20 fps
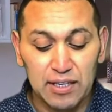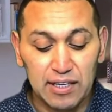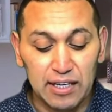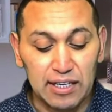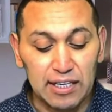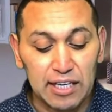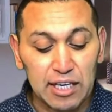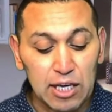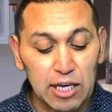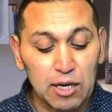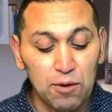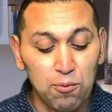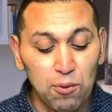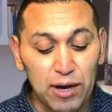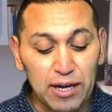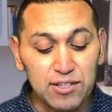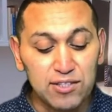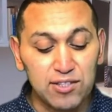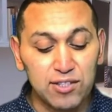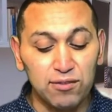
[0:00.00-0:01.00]
He
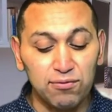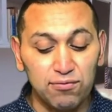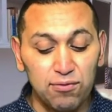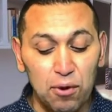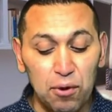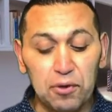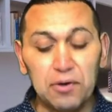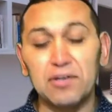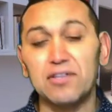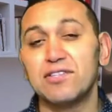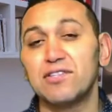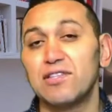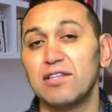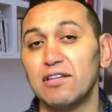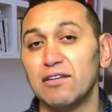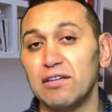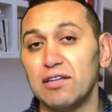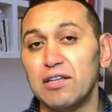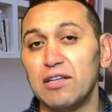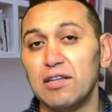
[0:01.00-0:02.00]
wants to focus
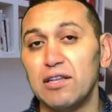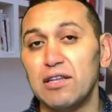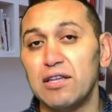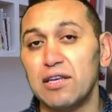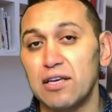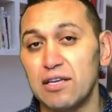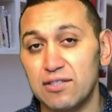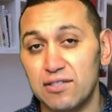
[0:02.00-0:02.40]
his